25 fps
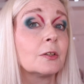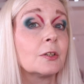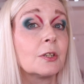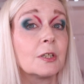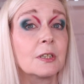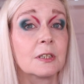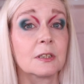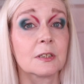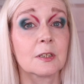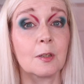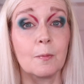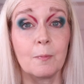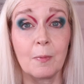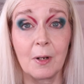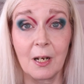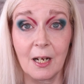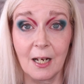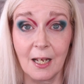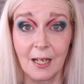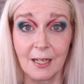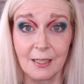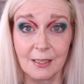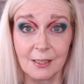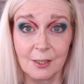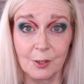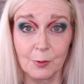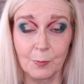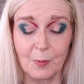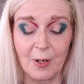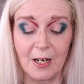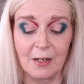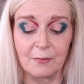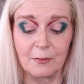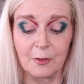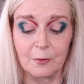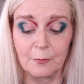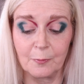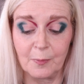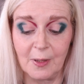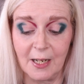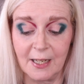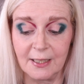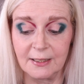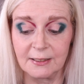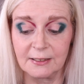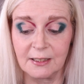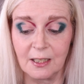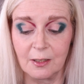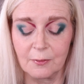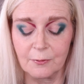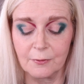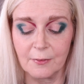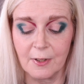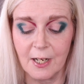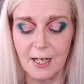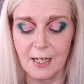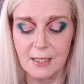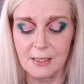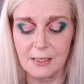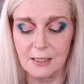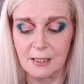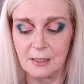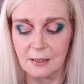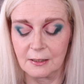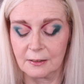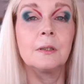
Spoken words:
just to blend where I've placed that red.